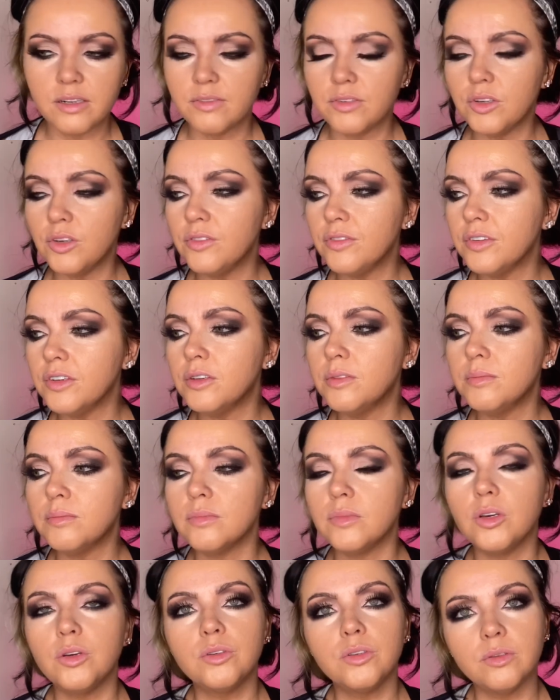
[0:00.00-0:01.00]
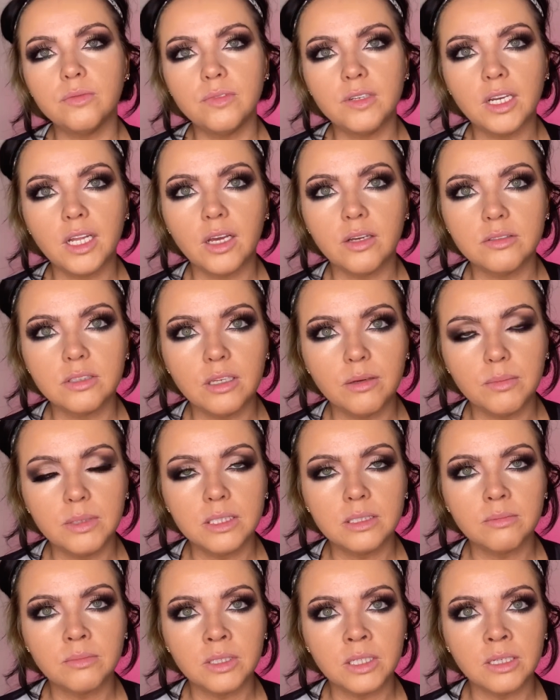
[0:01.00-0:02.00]
If you film YouTube videos, give me
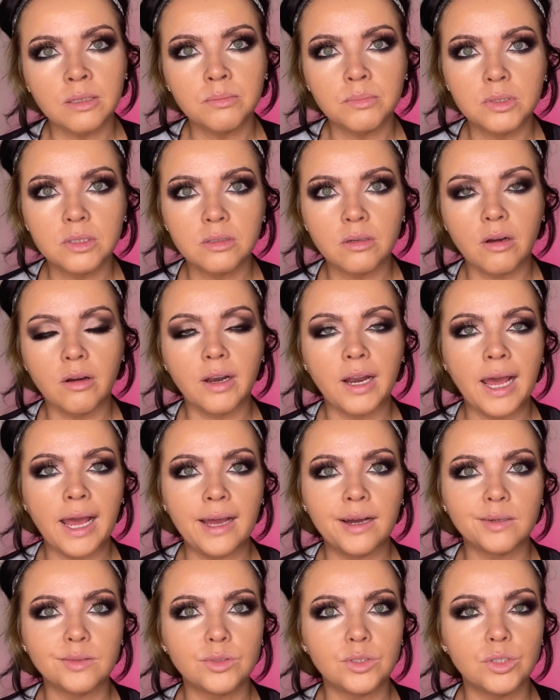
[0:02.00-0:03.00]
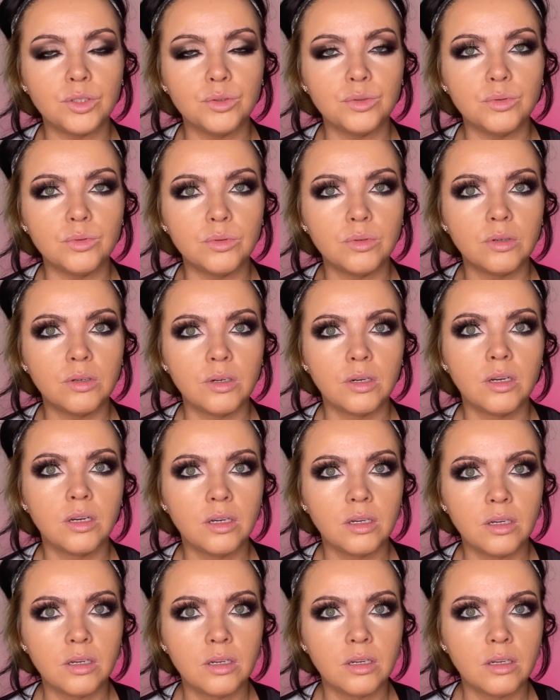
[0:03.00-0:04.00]
some tips on how to
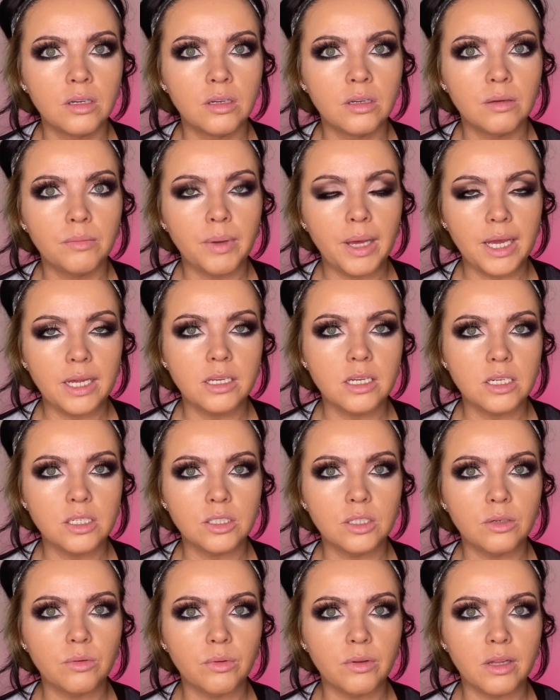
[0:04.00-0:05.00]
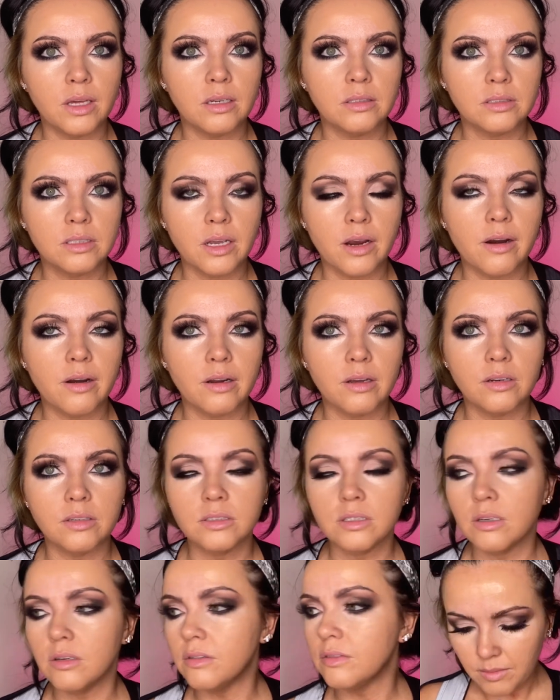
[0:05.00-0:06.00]
pay attention without staring at
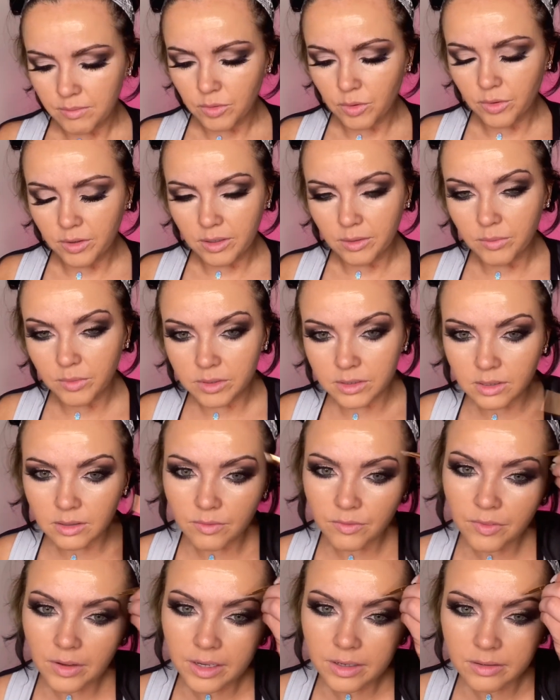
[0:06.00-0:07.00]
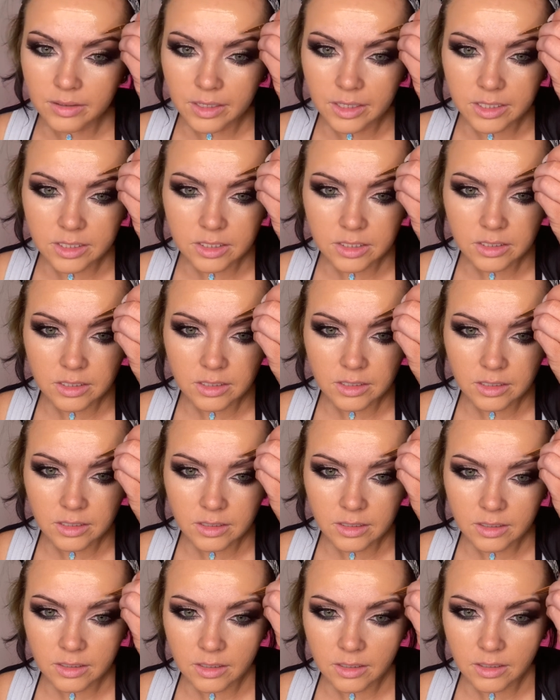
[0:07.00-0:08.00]
yourself. I'm going in with the foundation
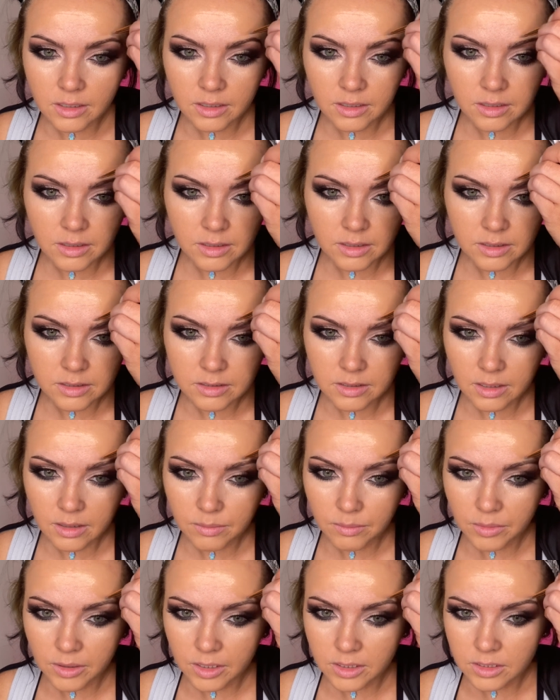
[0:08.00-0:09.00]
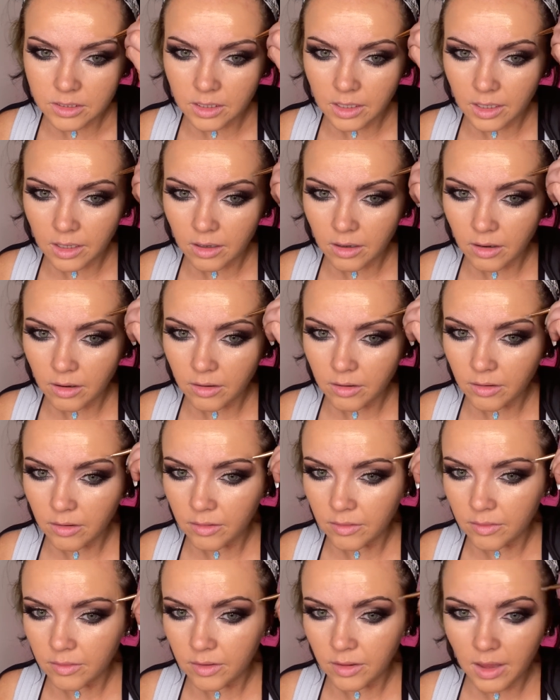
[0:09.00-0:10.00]
and the same brush that I
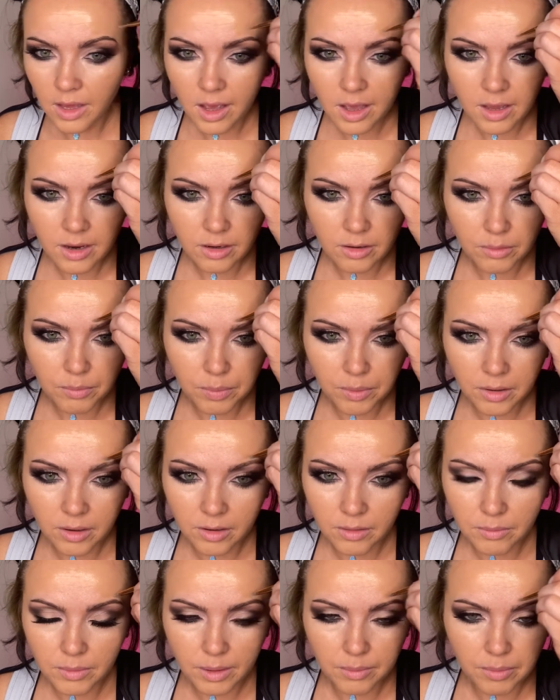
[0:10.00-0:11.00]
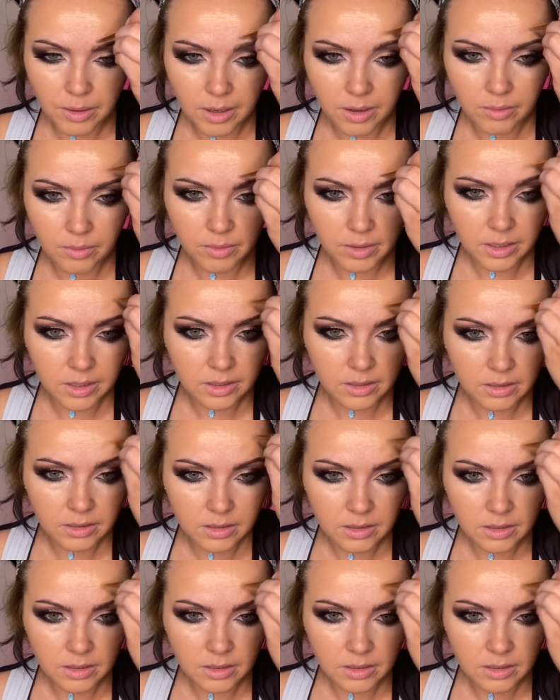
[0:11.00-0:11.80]
carved the under part of my brow with.